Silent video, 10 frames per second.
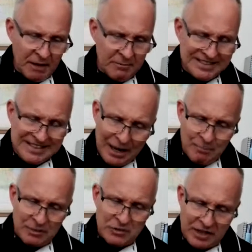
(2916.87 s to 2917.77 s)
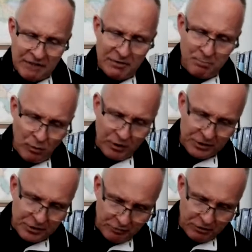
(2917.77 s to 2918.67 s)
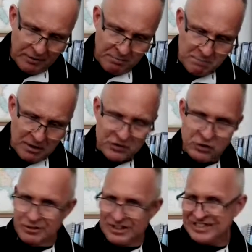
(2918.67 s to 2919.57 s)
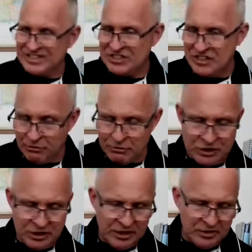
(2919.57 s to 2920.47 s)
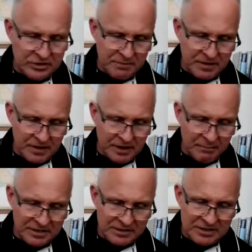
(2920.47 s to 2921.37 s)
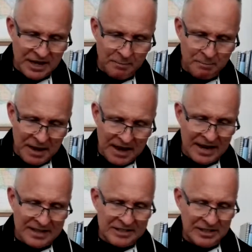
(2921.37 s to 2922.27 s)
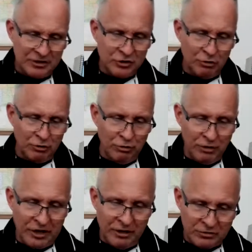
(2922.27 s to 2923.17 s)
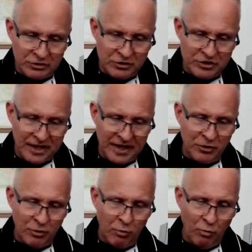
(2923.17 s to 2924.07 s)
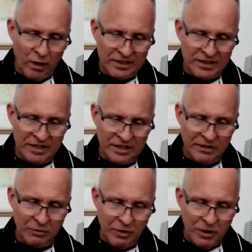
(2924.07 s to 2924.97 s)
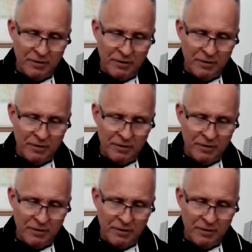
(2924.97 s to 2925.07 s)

Um, table 7.3, muscle synergies. Um, it's not a bad idea to look and understand what the,